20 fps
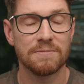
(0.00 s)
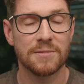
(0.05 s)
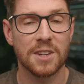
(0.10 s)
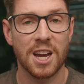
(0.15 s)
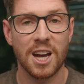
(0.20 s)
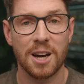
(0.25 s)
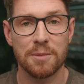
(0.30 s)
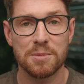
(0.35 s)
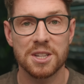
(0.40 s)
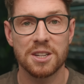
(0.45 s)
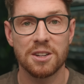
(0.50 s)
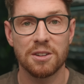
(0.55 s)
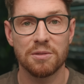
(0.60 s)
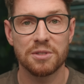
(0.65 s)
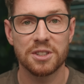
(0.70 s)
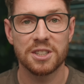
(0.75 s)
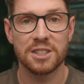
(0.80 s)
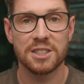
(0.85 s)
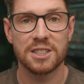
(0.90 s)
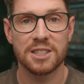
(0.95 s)
Captain
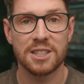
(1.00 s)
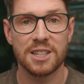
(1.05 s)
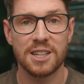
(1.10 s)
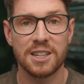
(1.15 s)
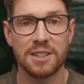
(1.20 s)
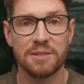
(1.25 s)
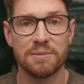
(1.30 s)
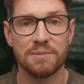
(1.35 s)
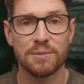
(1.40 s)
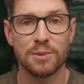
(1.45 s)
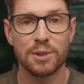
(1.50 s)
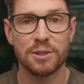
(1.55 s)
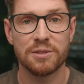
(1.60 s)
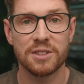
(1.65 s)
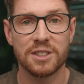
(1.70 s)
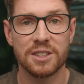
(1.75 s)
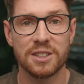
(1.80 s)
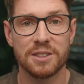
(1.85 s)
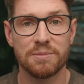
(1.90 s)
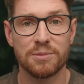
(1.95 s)
Obvious here with
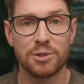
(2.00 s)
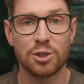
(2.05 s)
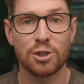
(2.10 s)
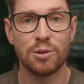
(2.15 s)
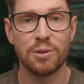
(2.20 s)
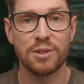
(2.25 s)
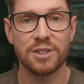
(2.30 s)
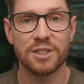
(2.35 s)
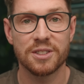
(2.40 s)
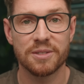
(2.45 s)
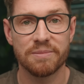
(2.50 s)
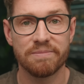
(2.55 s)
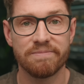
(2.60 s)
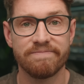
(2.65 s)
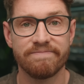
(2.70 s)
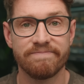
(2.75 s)
the truths.